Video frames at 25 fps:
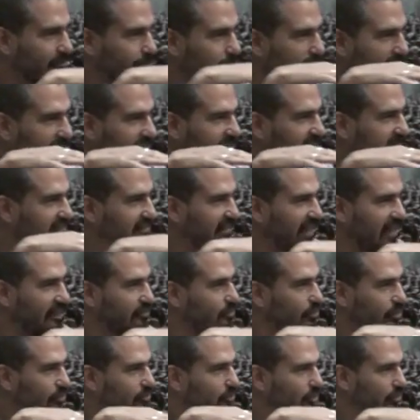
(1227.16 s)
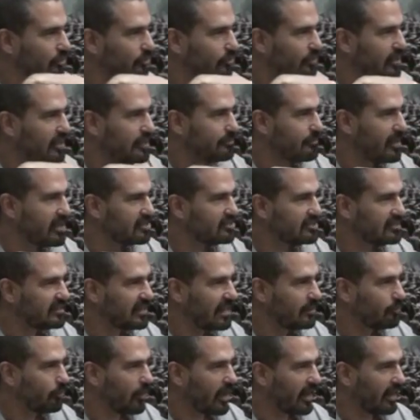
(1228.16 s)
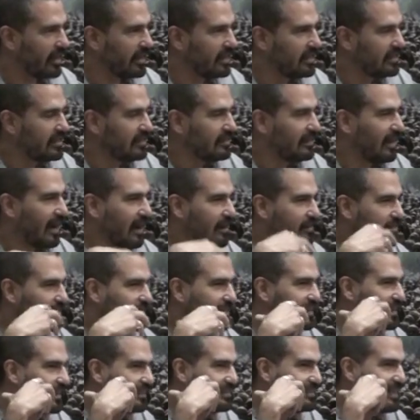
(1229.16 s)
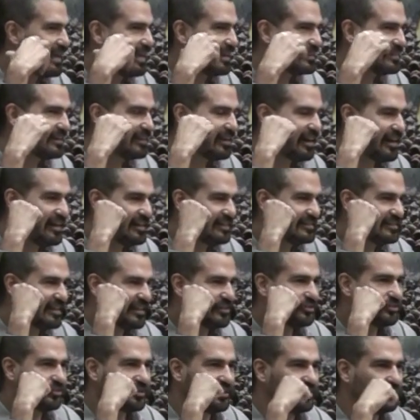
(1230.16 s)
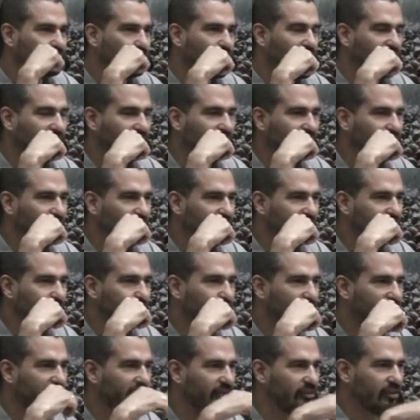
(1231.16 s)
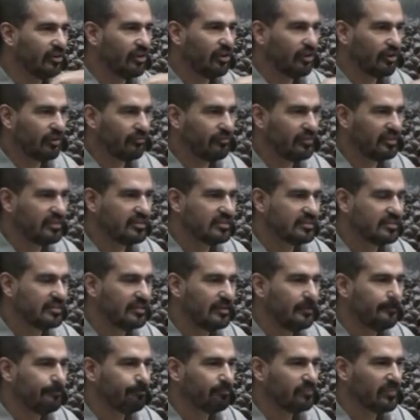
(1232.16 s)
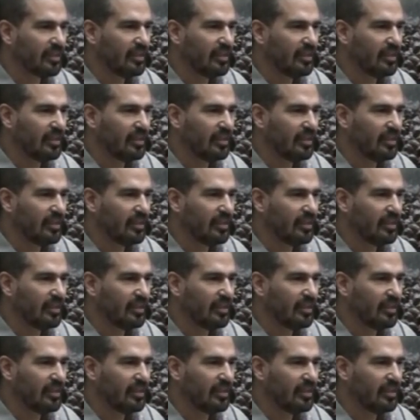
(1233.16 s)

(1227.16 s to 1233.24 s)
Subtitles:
space and time don't really match in that way. I think that that realization is what, you know, inspired a lot of these,